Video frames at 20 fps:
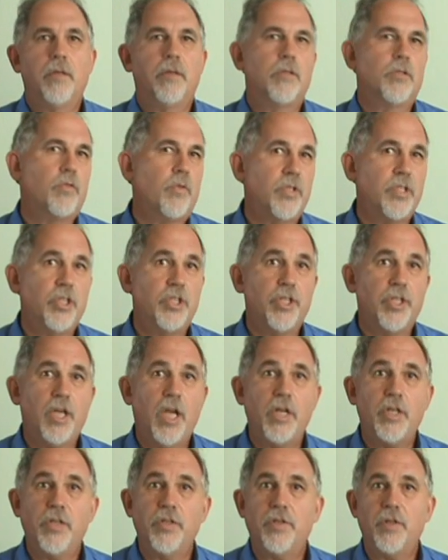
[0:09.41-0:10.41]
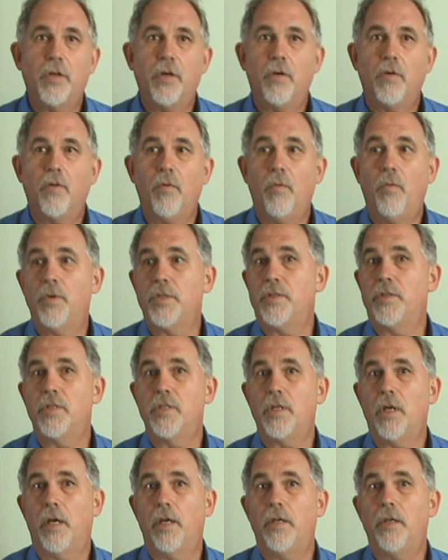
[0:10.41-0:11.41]
Stress Education Center was
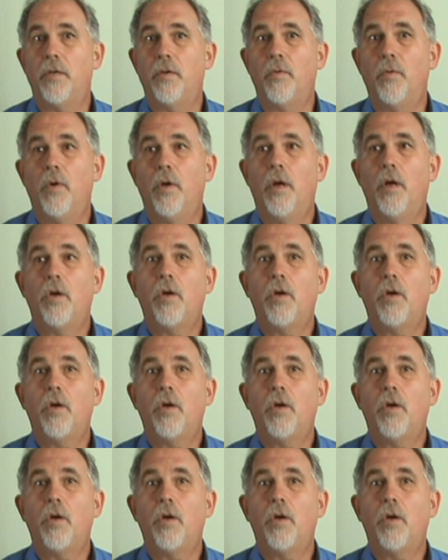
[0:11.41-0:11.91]
designed to